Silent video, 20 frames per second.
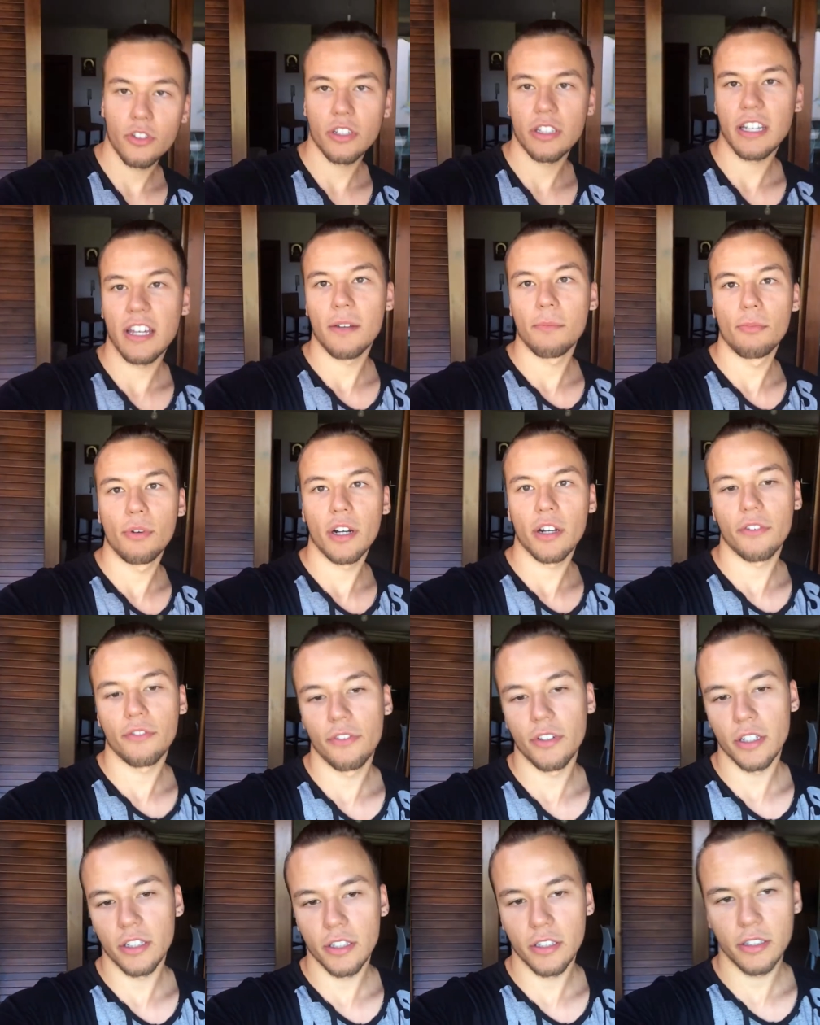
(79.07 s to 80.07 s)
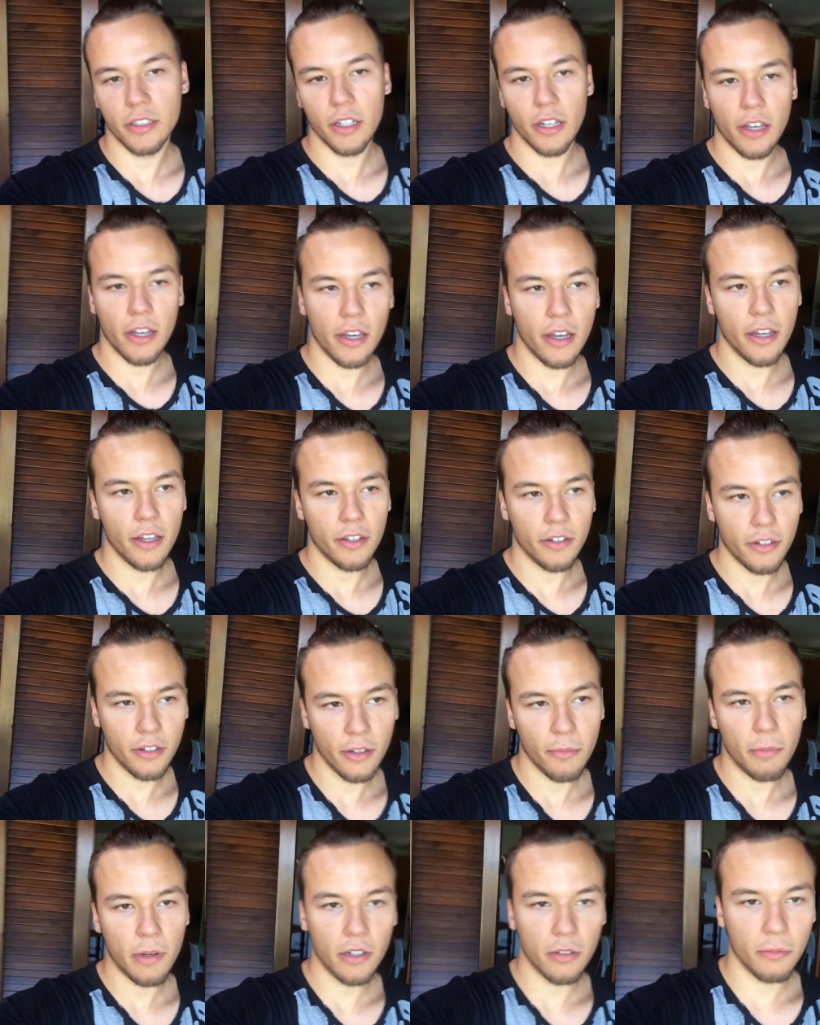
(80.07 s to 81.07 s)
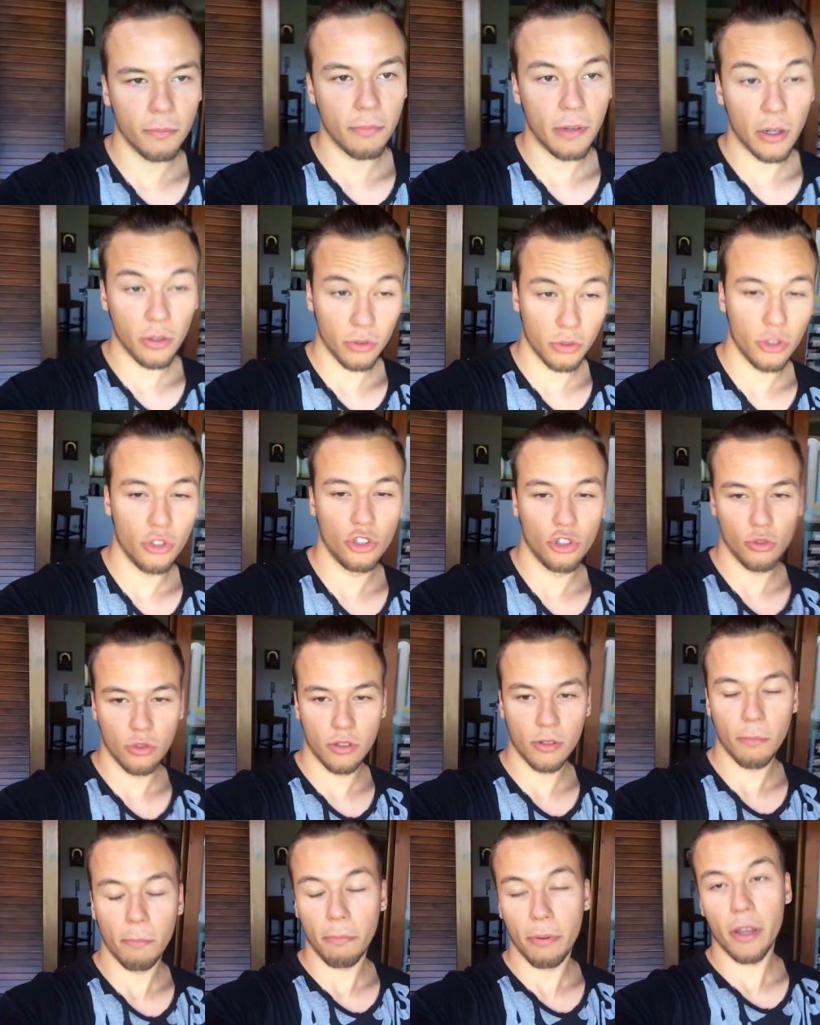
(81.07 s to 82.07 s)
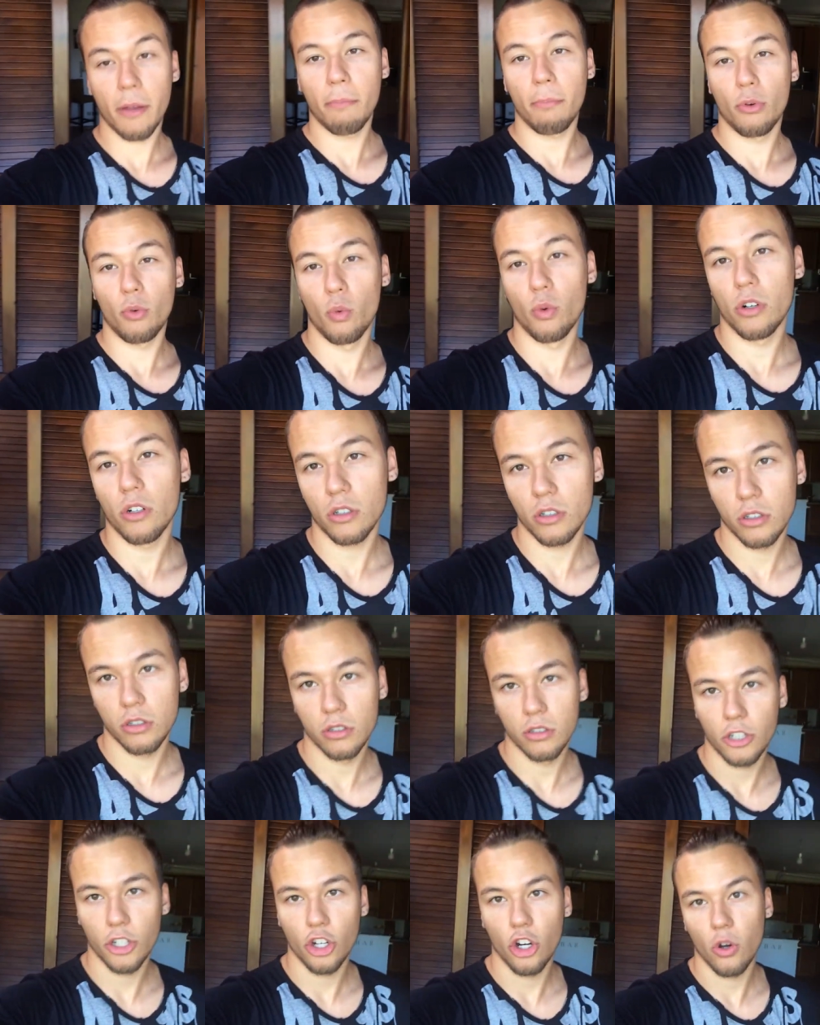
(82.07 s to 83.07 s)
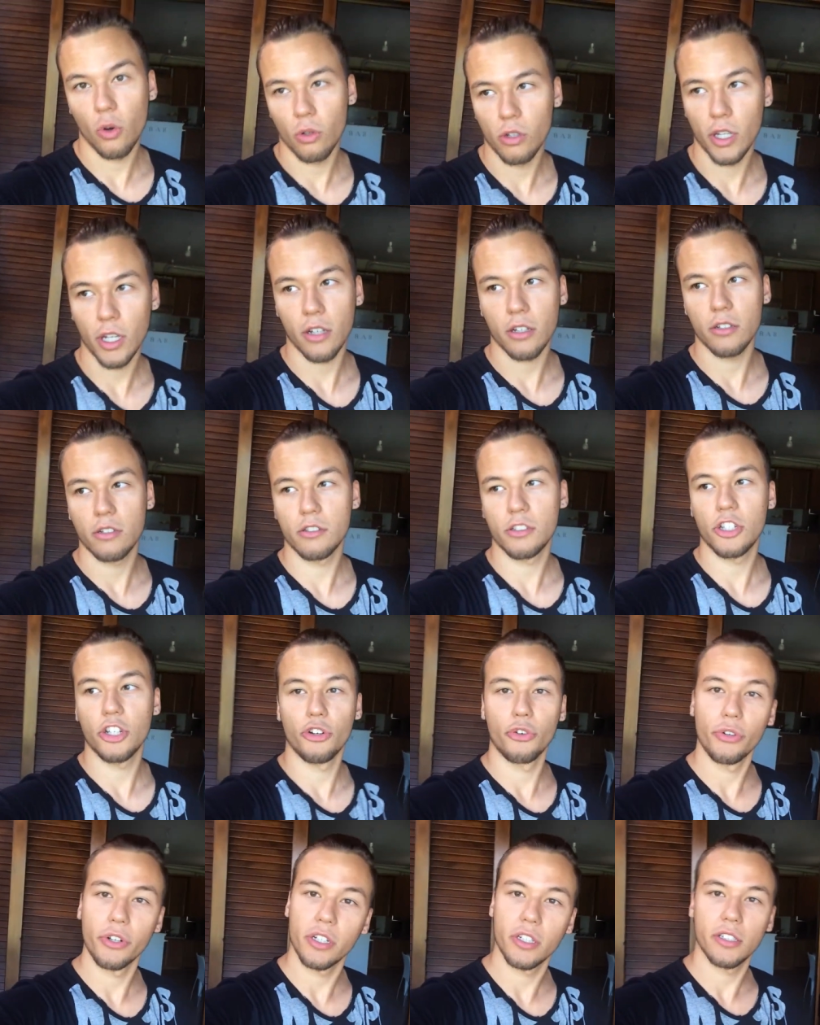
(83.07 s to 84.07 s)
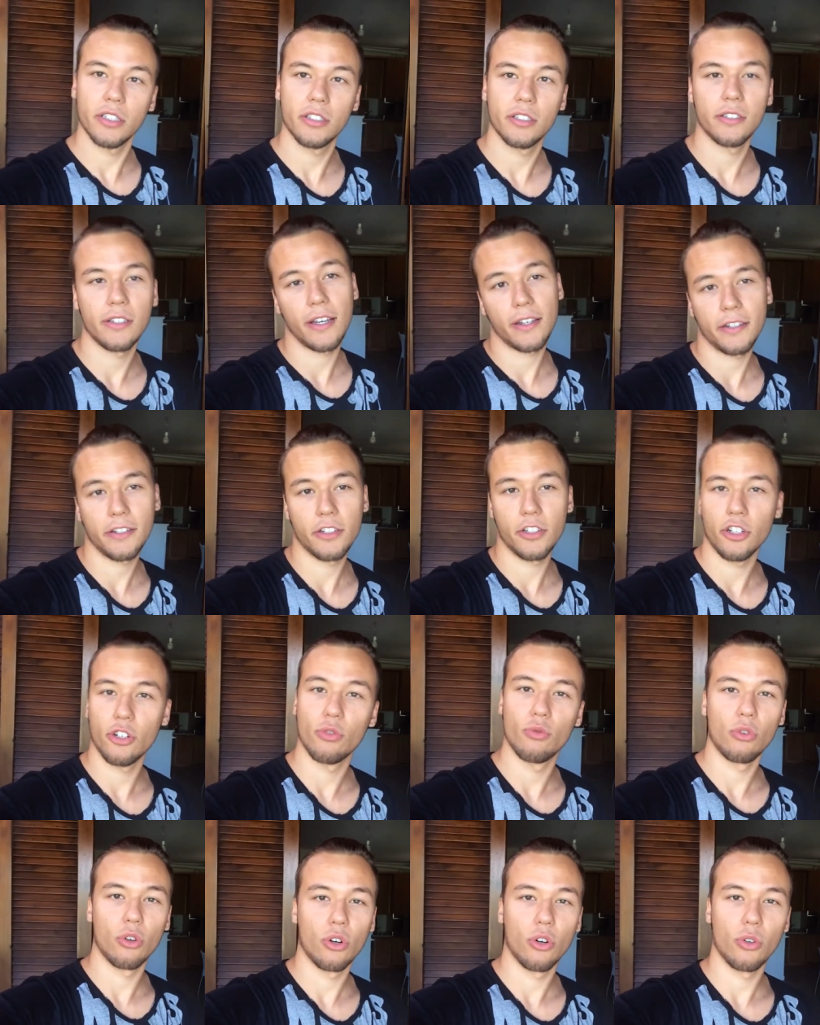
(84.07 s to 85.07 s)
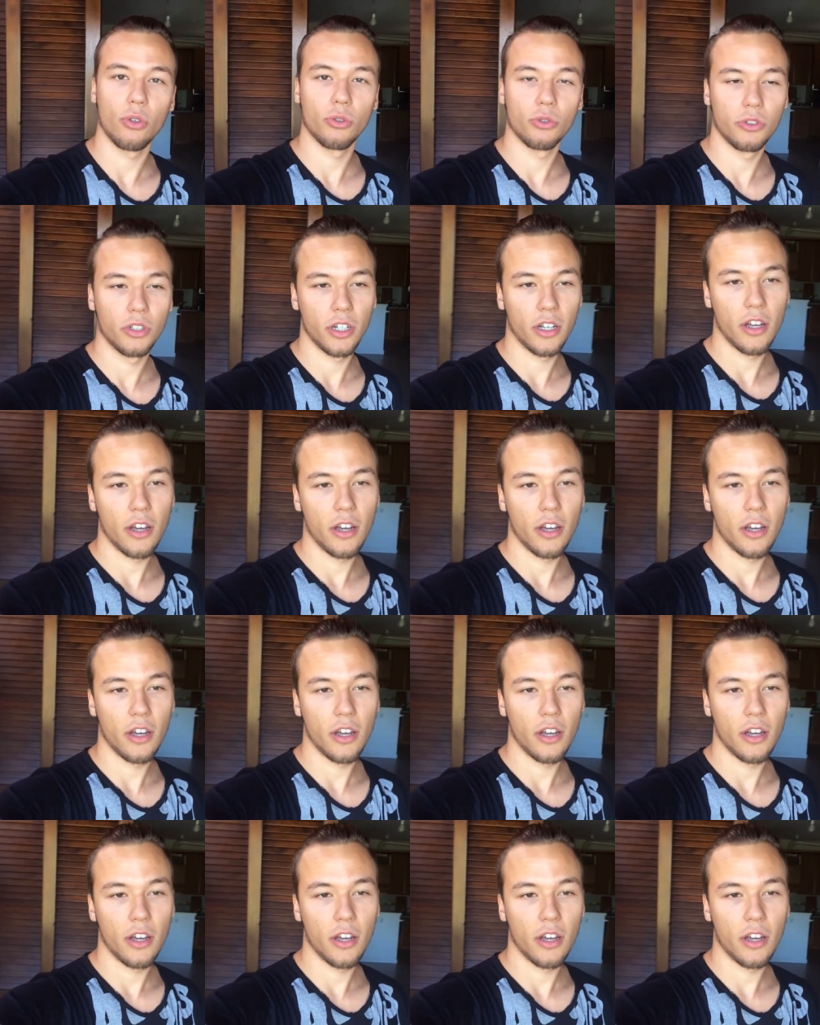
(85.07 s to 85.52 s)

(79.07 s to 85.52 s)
Just had breakfast and I'm about to do some paperwork, you know, like a serious 19-year-old